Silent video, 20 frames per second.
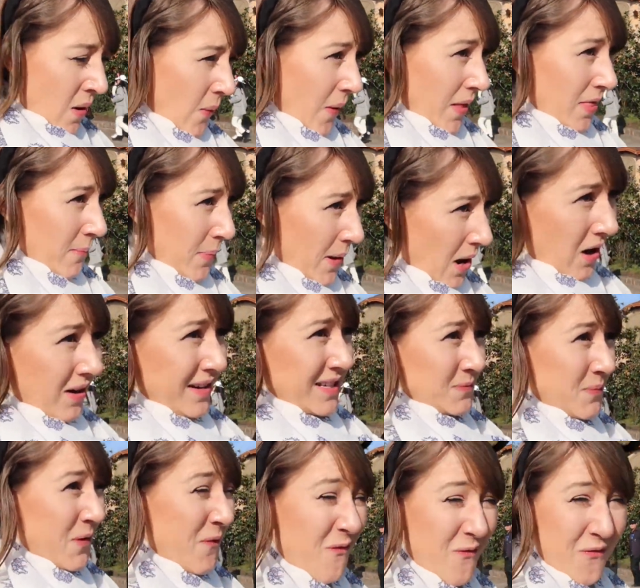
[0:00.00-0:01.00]
when the park
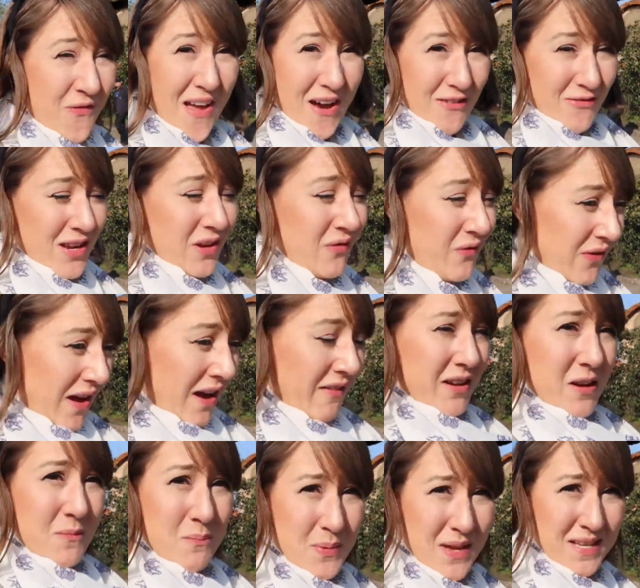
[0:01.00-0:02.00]
has been very,
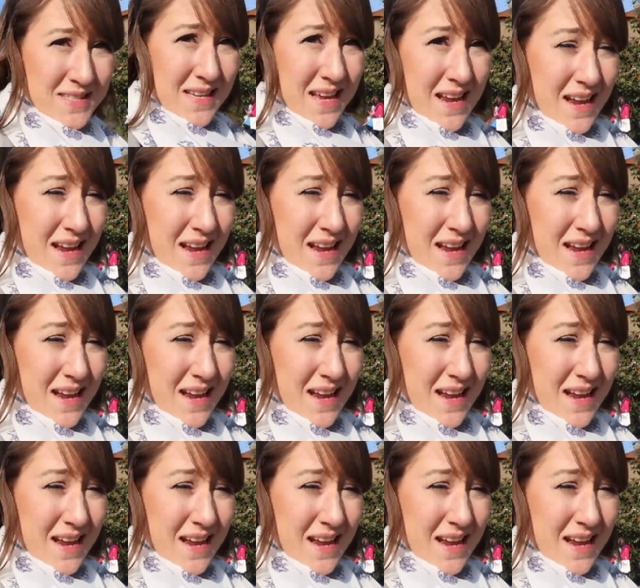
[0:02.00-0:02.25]
very busy.